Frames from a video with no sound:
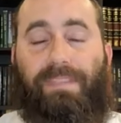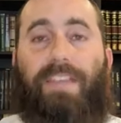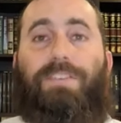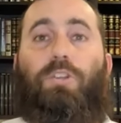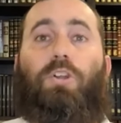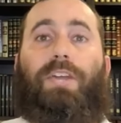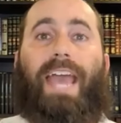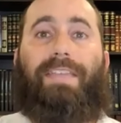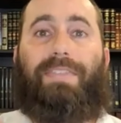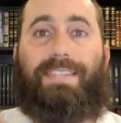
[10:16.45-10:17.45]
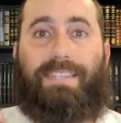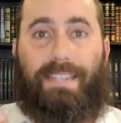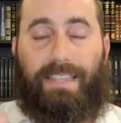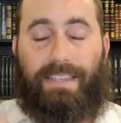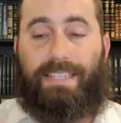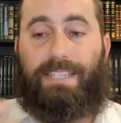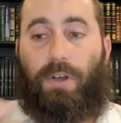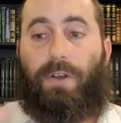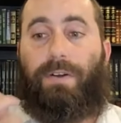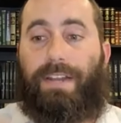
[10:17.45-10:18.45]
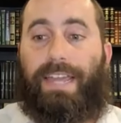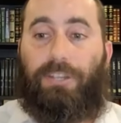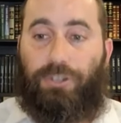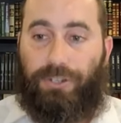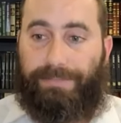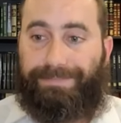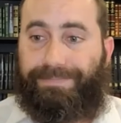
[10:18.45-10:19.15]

if you look at this this Torah nation